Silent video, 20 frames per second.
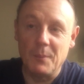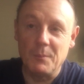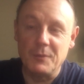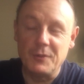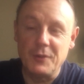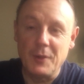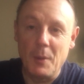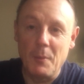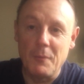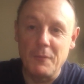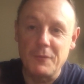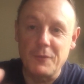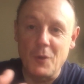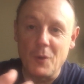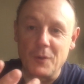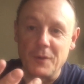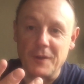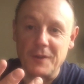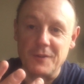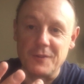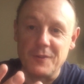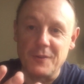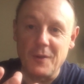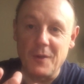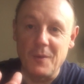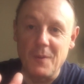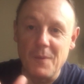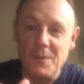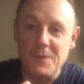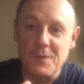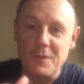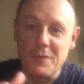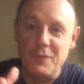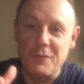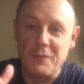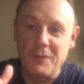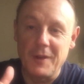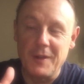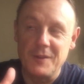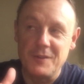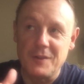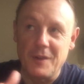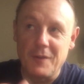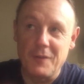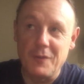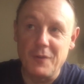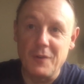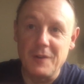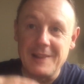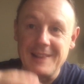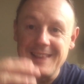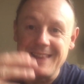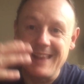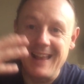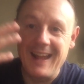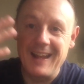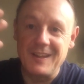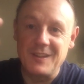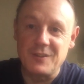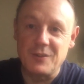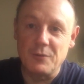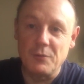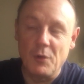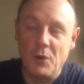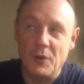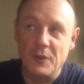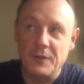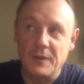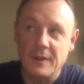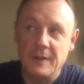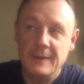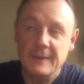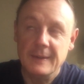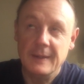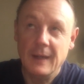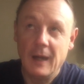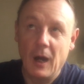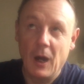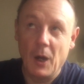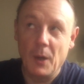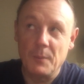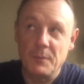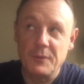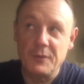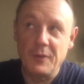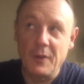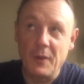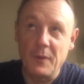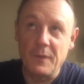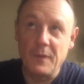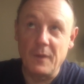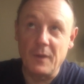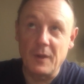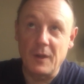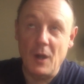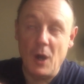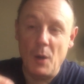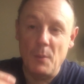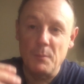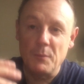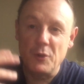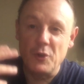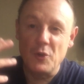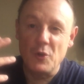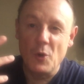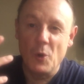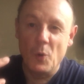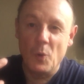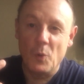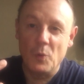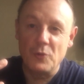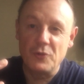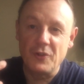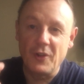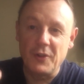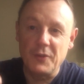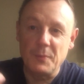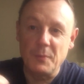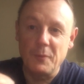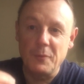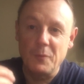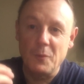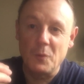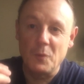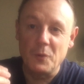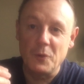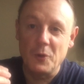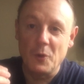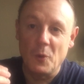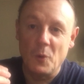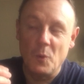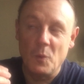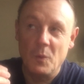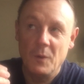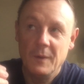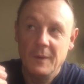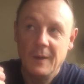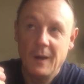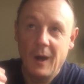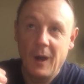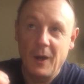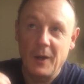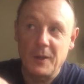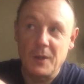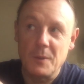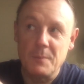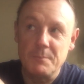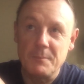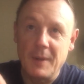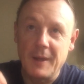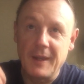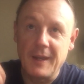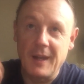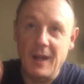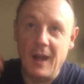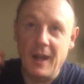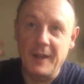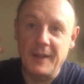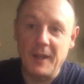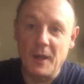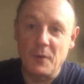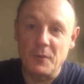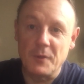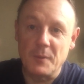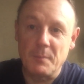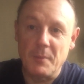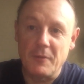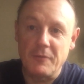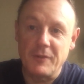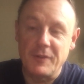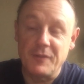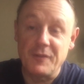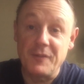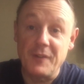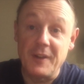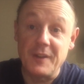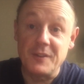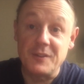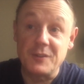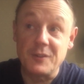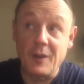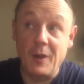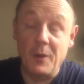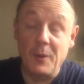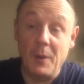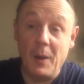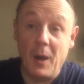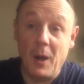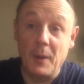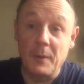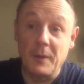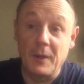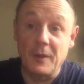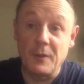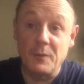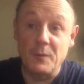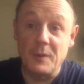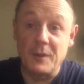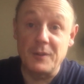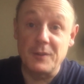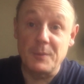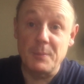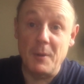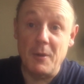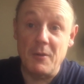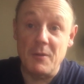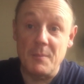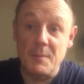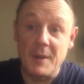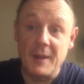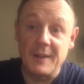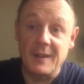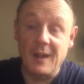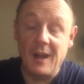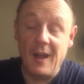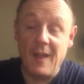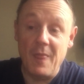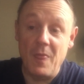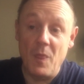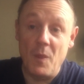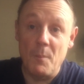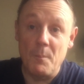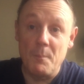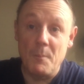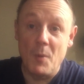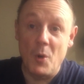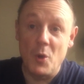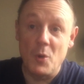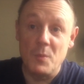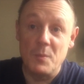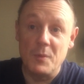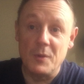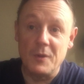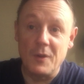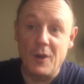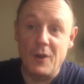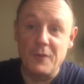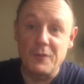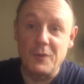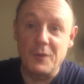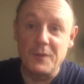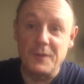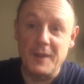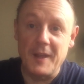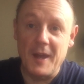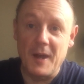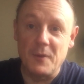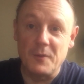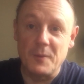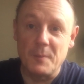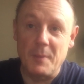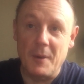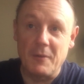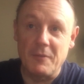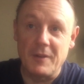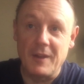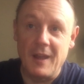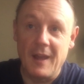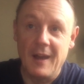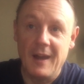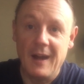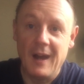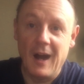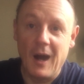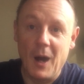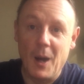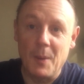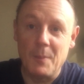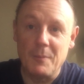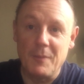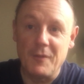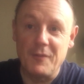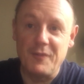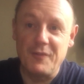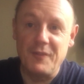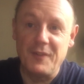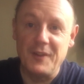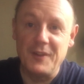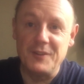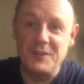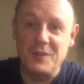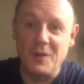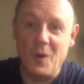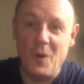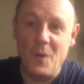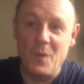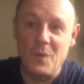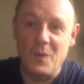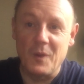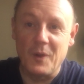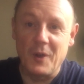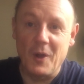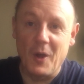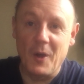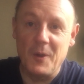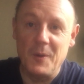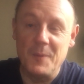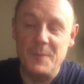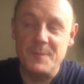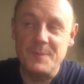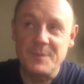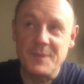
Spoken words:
Some have gone into the freezer for later on, so that come Yule, just before Yule, I can make an elderberry fizz. So I'm going to experiment, and at the moment I've got the elderberry fizz on the go.